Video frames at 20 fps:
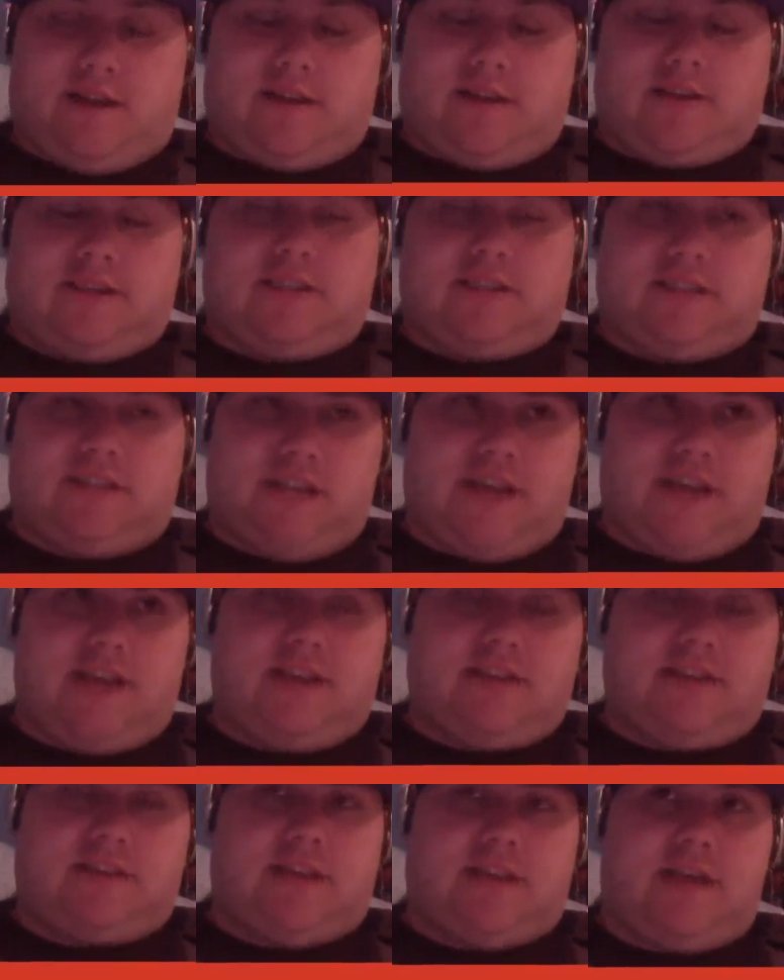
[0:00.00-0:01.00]
of the site,
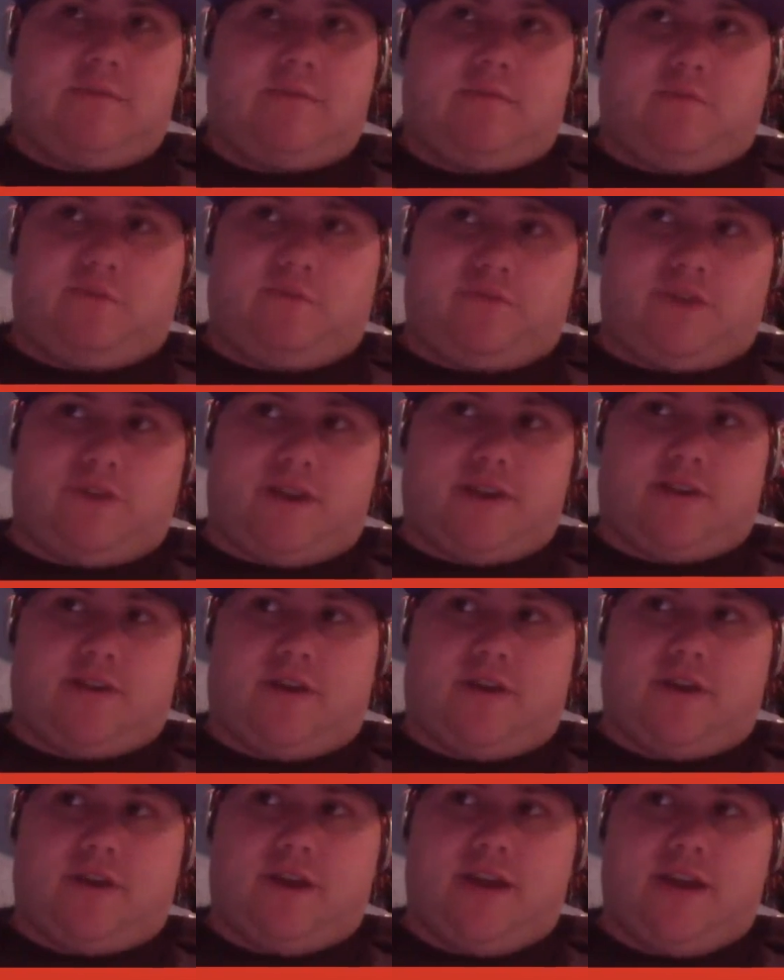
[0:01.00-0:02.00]
because a lot of people were trying to get
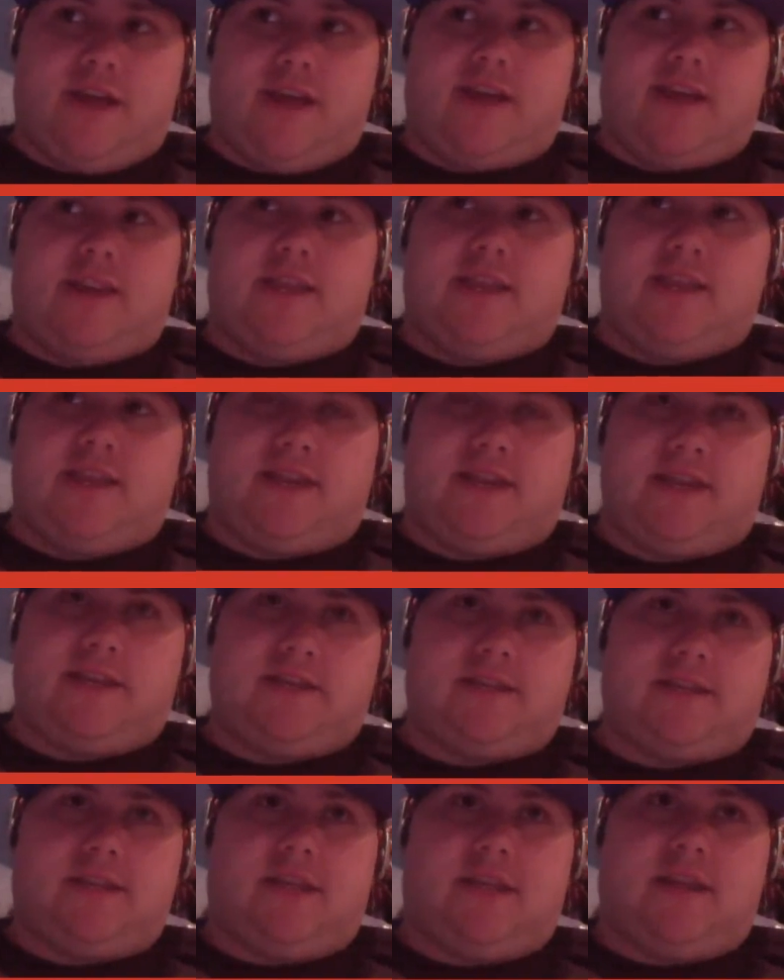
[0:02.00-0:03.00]
on, and they
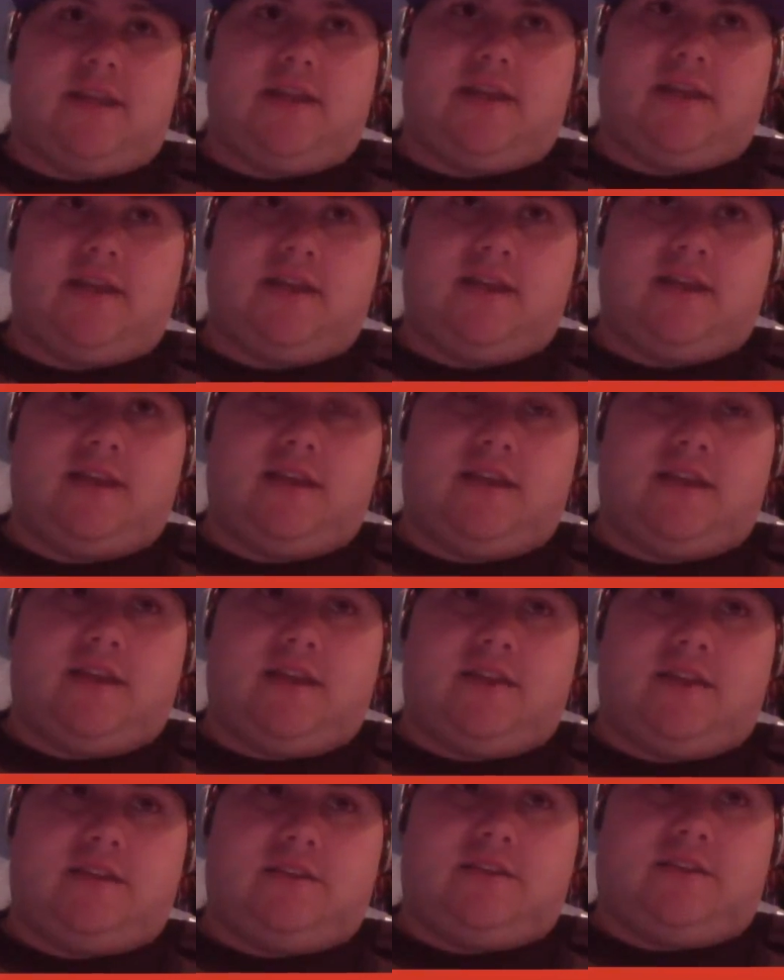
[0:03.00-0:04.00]
didn't
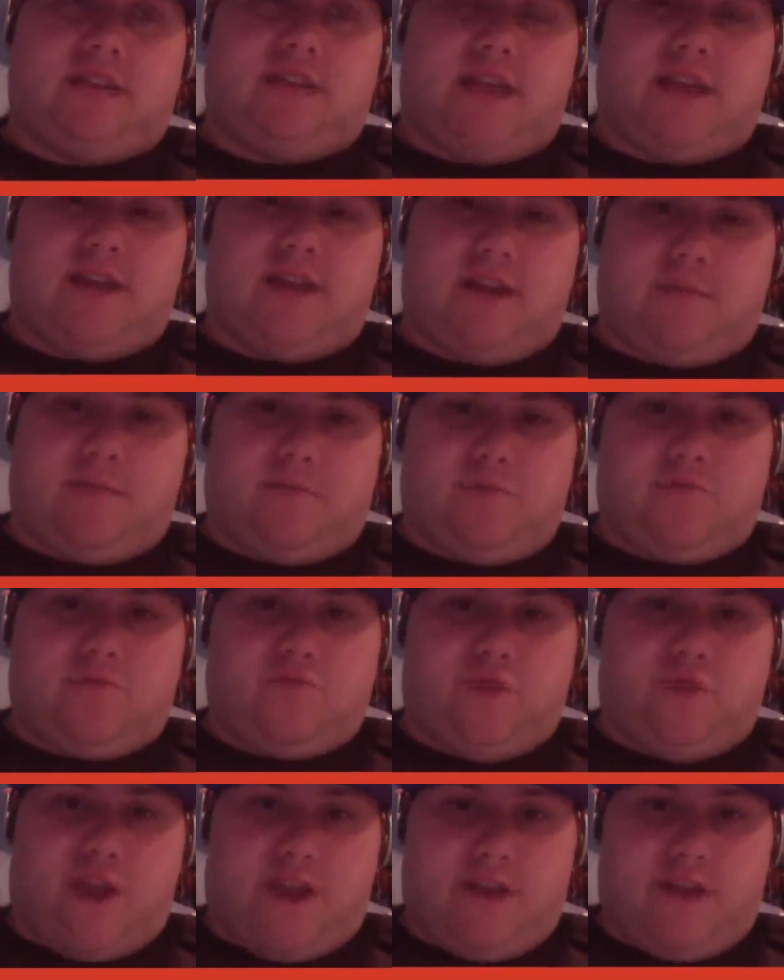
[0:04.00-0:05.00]
set it up
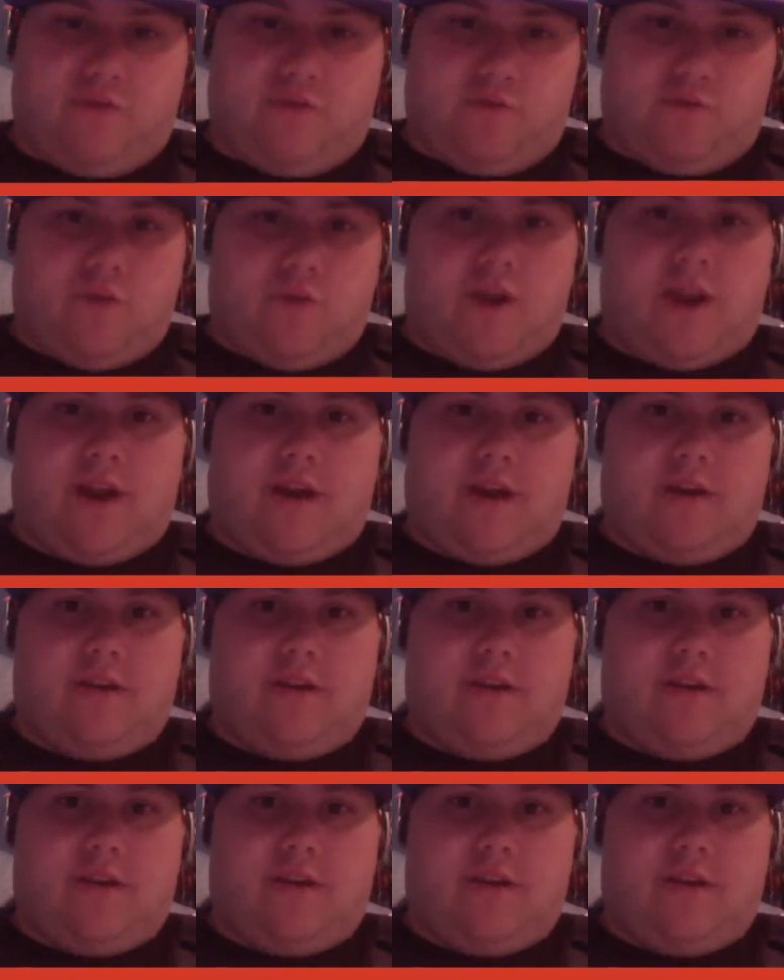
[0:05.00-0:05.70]
right where